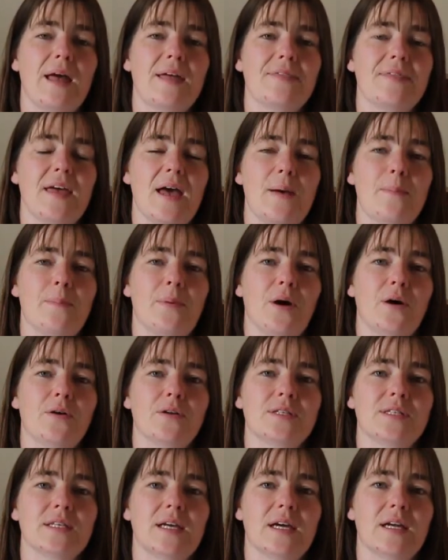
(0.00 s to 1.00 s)
that
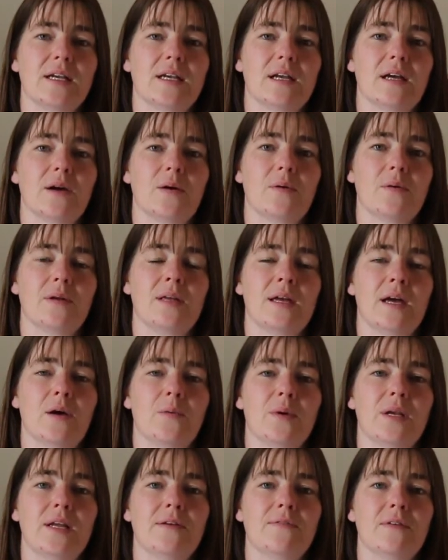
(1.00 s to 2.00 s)
post saying, yeah,
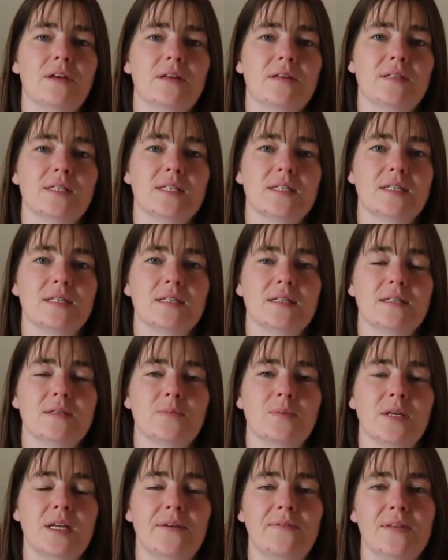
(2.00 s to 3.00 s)
whenever
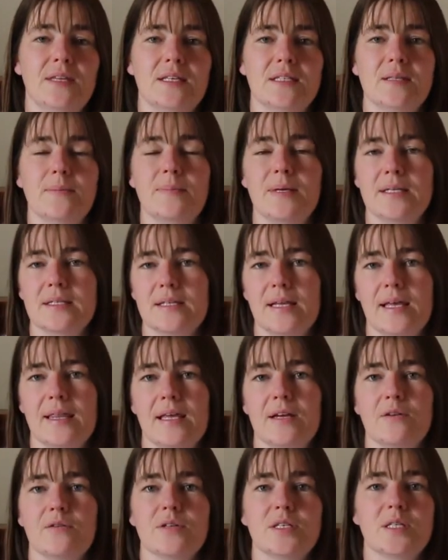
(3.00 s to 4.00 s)
there's a mess like
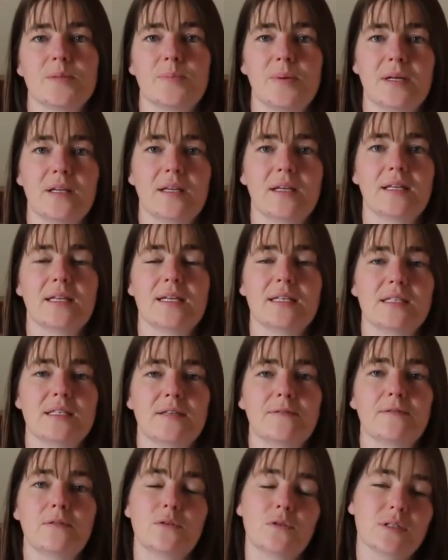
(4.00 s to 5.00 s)
that or a spill, at least
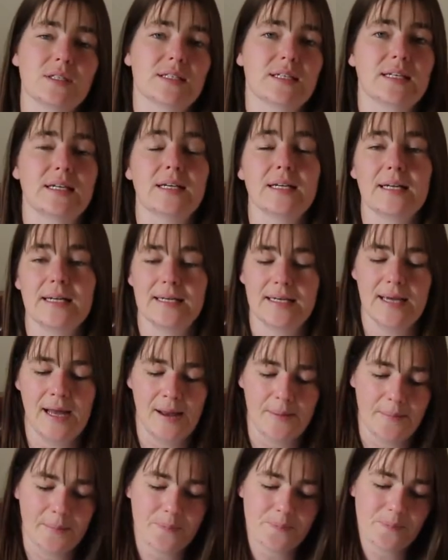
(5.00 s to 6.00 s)
the floor's getting cleaned
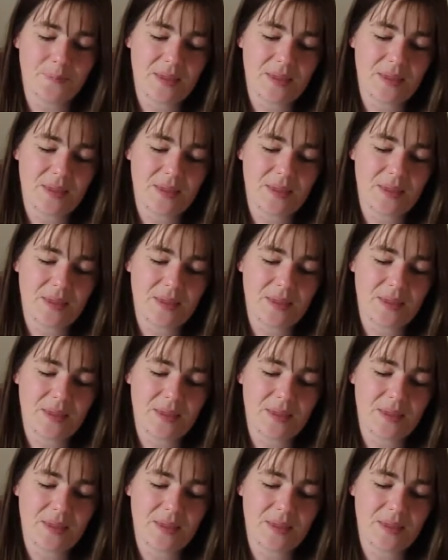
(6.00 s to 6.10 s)
up.